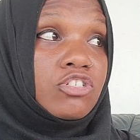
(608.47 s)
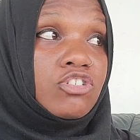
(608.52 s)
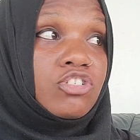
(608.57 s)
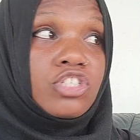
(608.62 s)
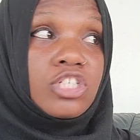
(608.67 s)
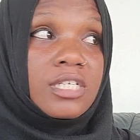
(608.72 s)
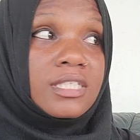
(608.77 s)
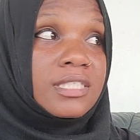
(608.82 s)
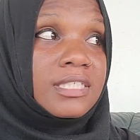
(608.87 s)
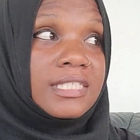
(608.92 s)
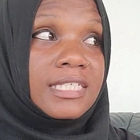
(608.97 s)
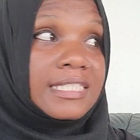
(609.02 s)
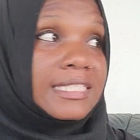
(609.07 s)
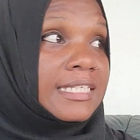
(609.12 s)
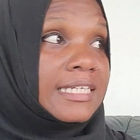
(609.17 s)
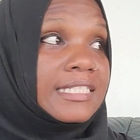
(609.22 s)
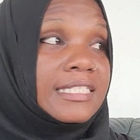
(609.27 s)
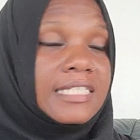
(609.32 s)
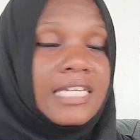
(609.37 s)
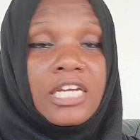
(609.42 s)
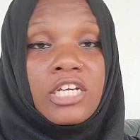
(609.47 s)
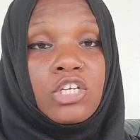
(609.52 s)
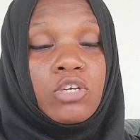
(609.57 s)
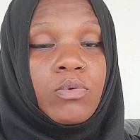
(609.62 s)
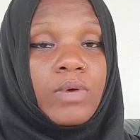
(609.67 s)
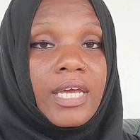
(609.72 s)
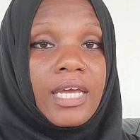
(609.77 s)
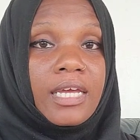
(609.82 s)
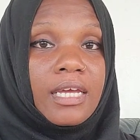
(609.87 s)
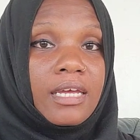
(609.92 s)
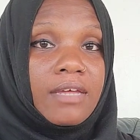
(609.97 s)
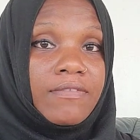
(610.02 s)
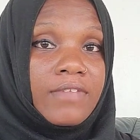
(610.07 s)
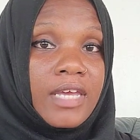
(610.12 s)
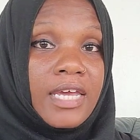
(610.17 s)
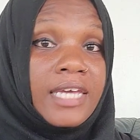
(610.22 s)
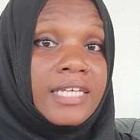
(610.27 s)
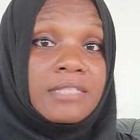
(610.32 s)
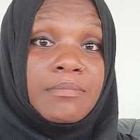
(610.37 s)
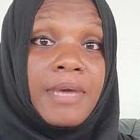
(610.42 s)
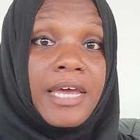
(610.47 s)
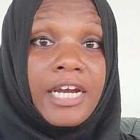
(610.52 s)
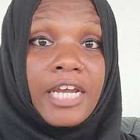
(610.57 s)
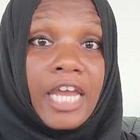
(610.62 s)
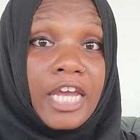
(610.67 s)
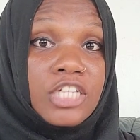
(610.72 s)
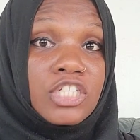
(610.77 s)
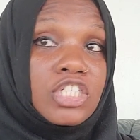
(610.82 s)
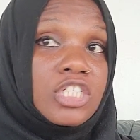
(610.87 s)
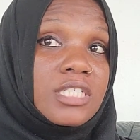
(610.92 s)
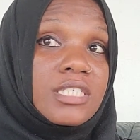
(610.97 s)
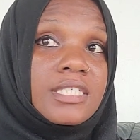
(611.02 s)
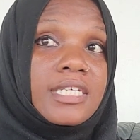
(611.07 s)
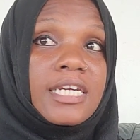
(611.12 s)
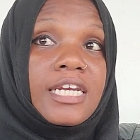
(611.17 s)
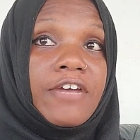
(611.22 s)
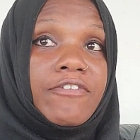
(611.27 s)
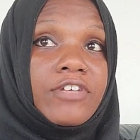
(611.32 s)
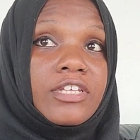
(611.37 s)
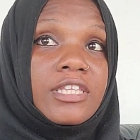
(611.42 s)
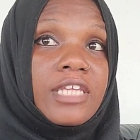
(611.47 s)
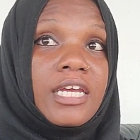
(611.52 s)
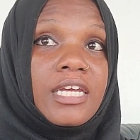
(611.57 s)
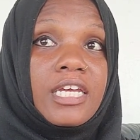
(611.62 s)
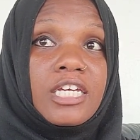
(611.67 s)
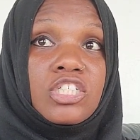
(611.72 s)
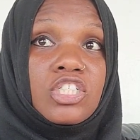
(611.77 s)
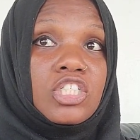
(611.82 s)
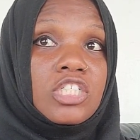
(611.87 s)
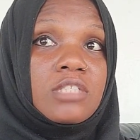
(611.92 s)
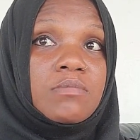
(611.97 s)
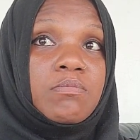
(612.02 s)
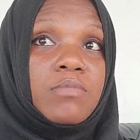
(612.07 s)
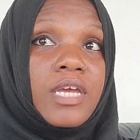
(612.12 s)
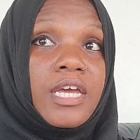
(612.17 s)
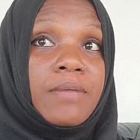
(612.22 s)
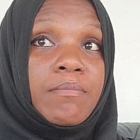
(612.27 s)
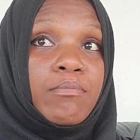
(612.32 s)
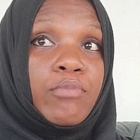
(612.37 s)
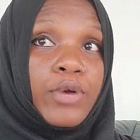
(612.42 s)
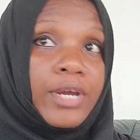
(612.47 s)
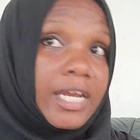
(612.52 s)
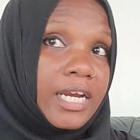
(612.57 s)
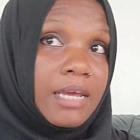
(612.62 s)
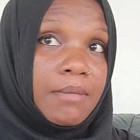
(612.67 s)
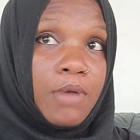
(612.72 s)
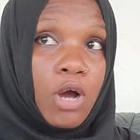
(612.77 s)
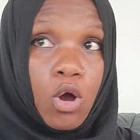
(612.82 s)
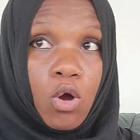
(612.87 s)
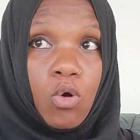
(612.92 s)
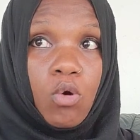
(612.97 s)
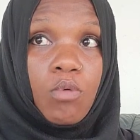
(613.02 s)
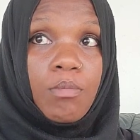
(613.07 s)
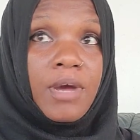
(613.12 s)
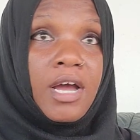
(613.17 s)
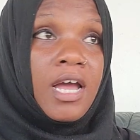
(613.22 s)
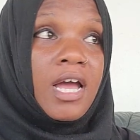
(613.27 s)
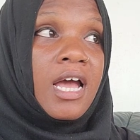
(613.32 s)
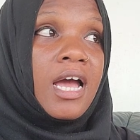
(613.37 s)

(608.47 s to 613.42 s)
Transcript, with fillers: just discontinuing his medications and everything and just and bringing him home